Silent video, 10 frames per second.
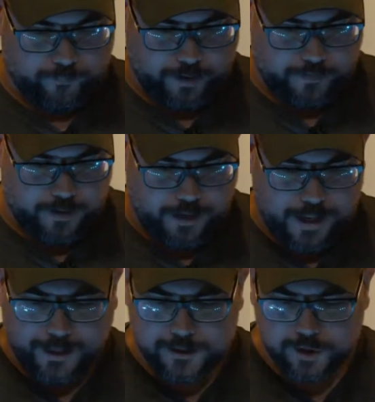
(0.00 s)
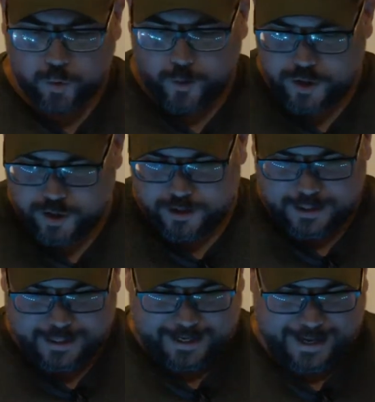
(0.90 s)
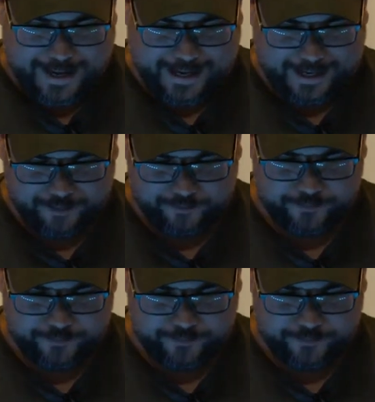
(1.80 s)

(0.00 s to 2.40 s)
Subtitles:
The next question I have